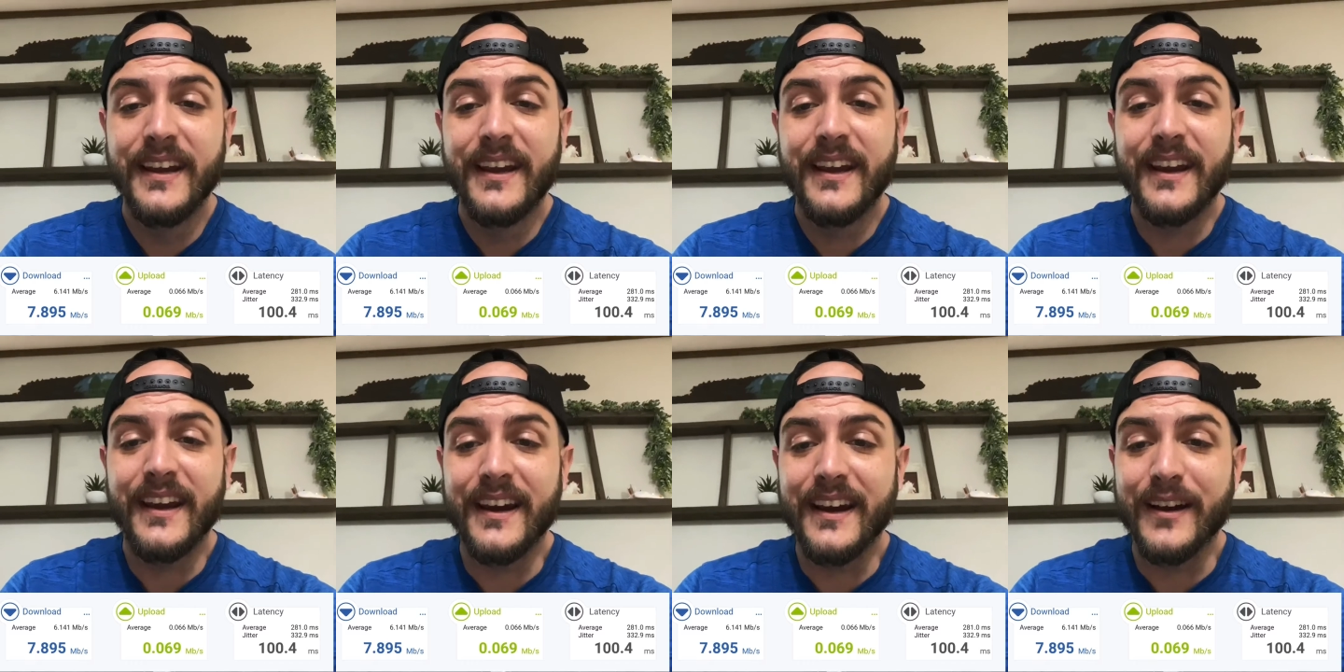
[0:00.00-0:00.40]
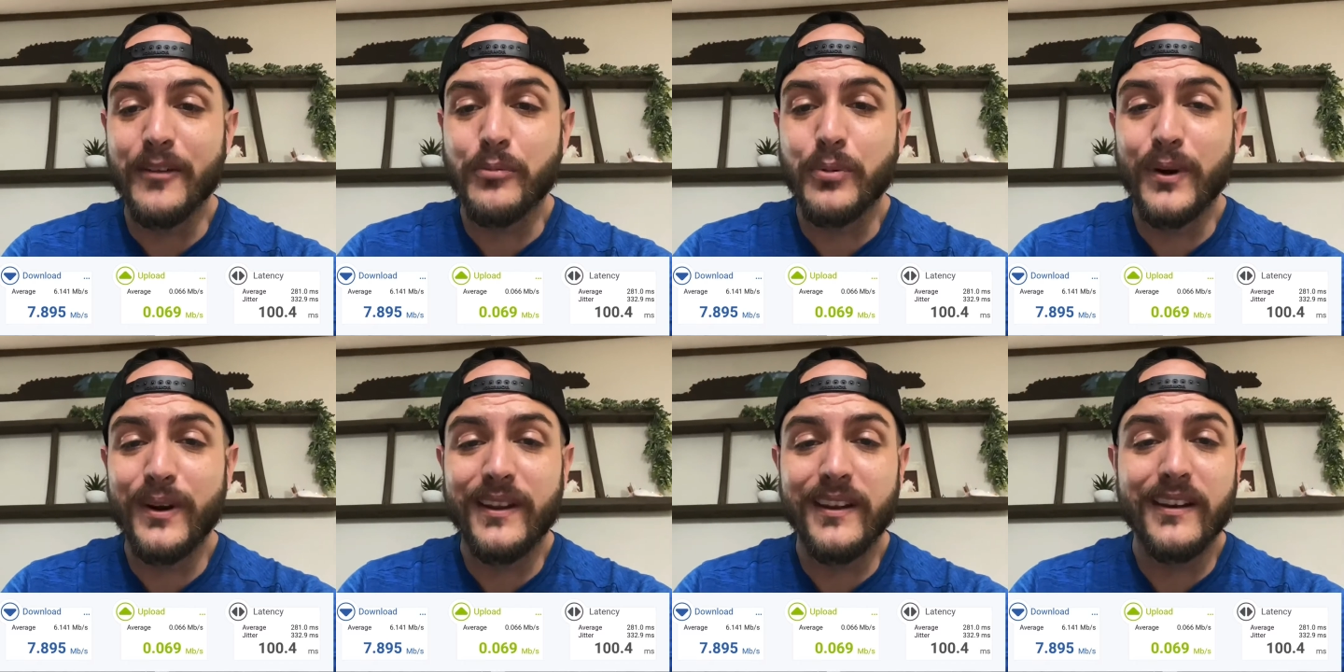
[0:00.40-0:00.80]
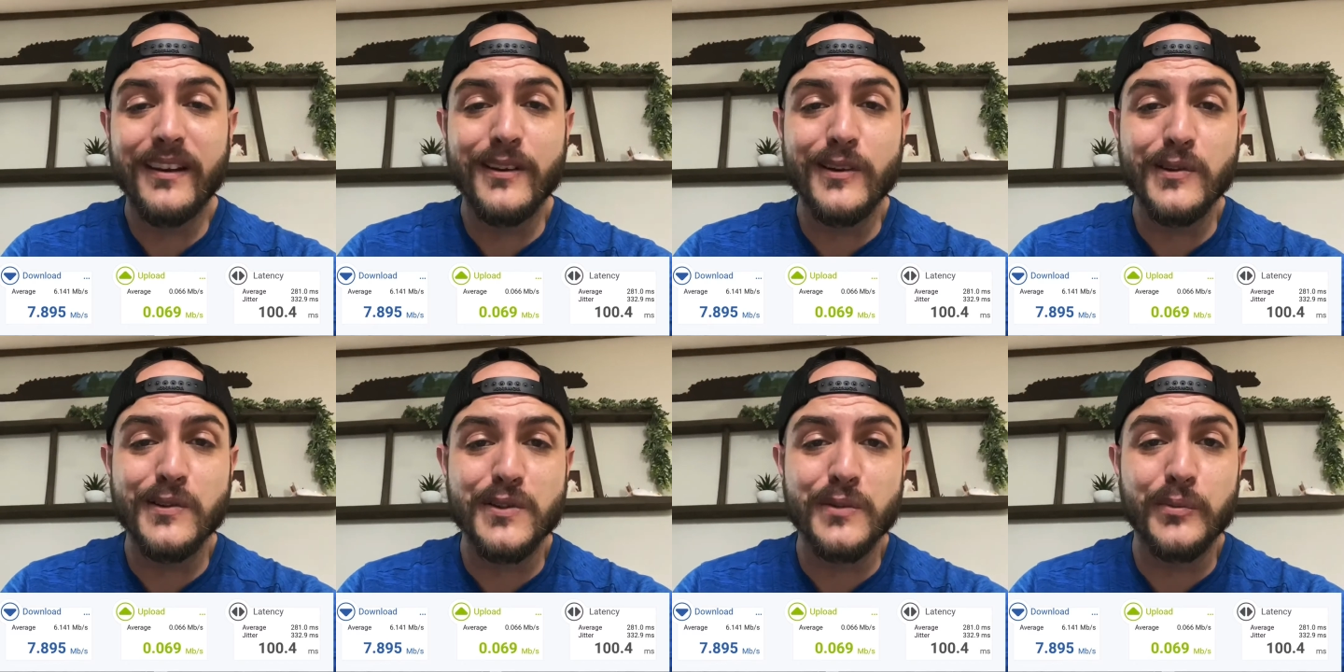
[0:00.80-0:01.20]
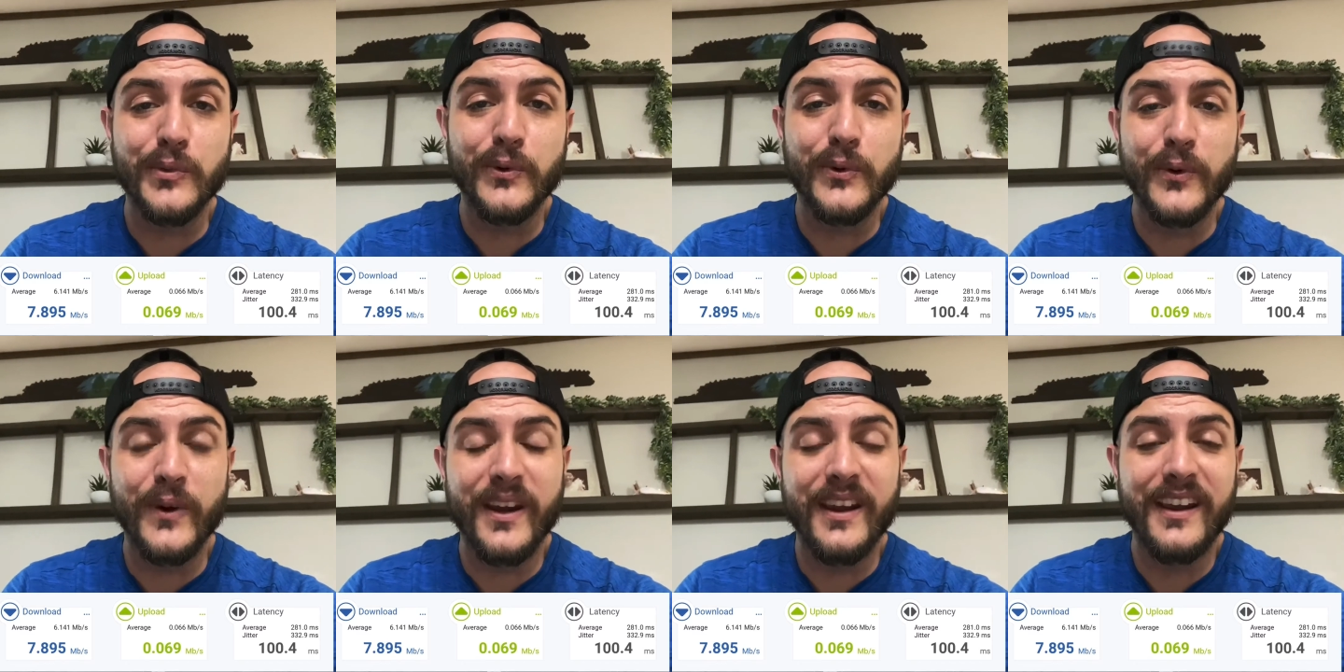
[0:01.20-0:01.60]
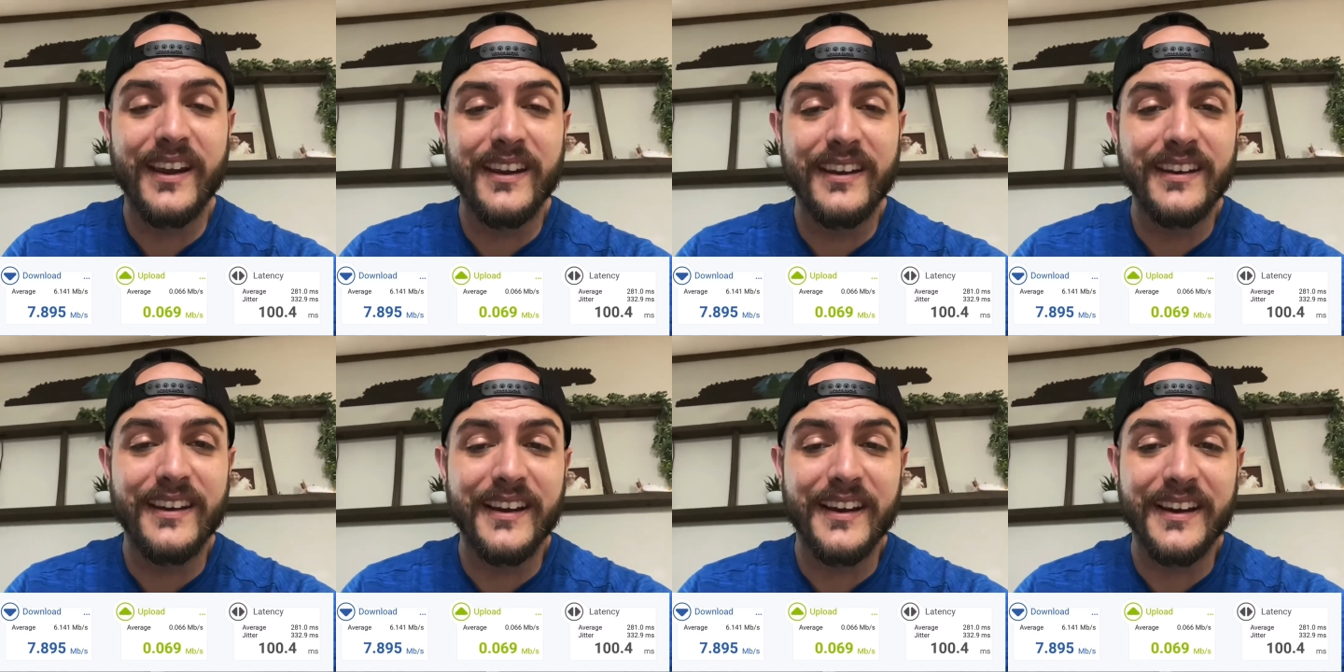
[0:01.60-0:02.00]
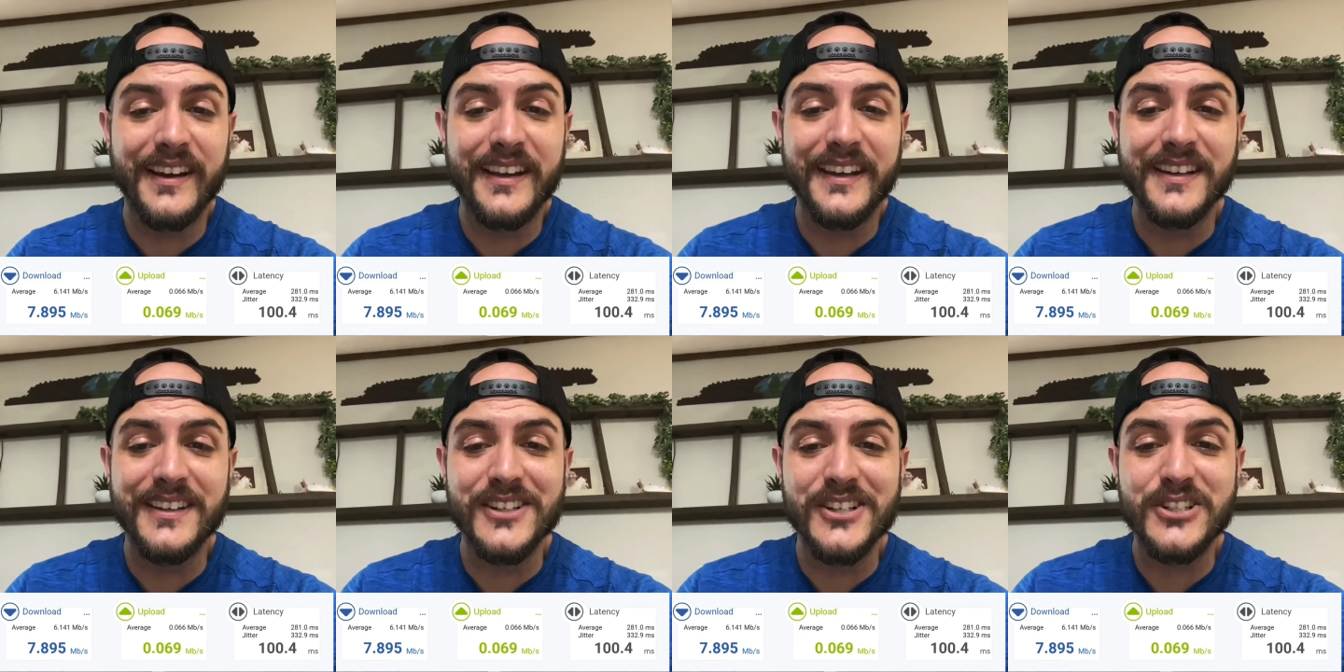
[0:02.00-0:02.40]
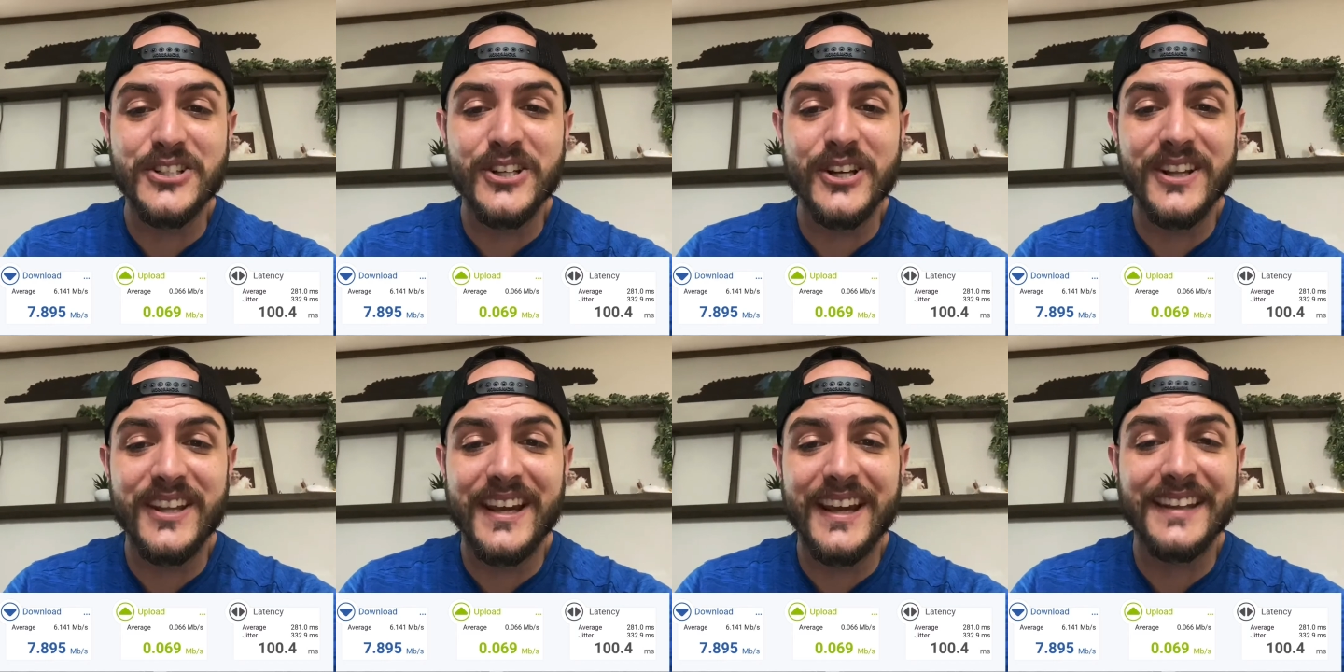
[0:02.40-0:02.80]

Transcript: pretty unusable, and in addition to that,